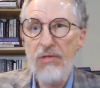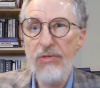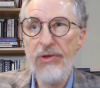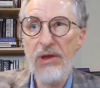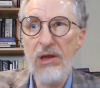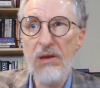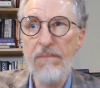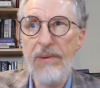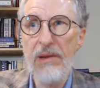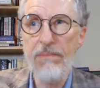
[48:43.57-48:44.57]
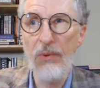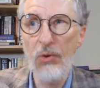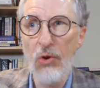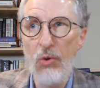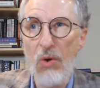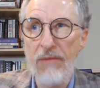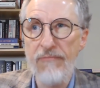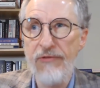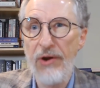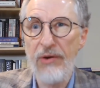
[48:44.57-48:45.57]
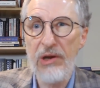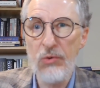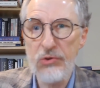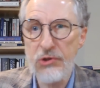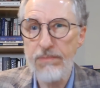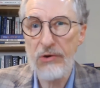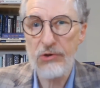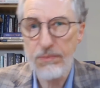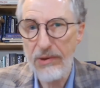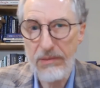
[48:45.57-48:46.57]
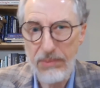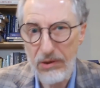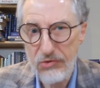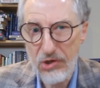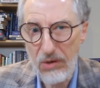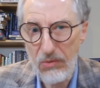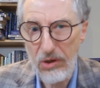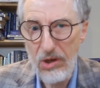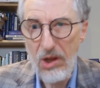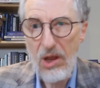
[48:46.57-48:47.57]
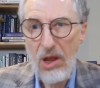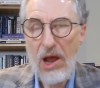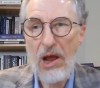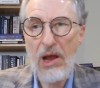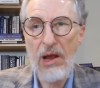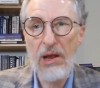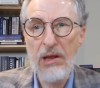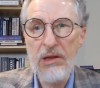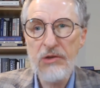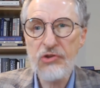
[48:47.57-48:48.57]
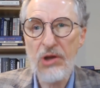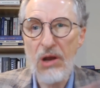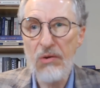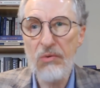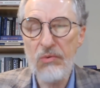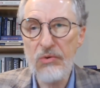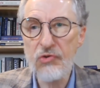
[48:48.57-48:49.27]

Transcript: the people who are very good spokespeople and so on. So